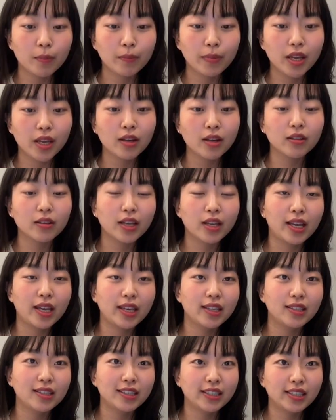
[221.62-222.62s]
Being a
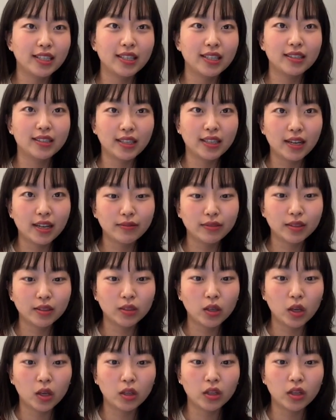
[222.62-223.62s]
KCSF
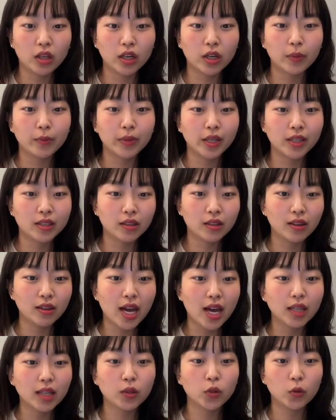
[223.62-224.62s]
scholar means a
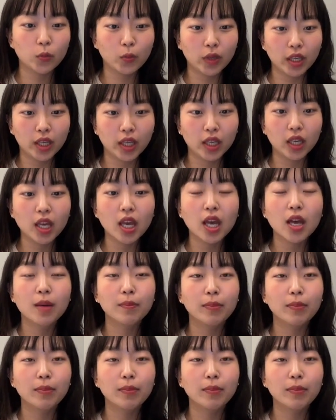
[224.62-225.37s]
lot to me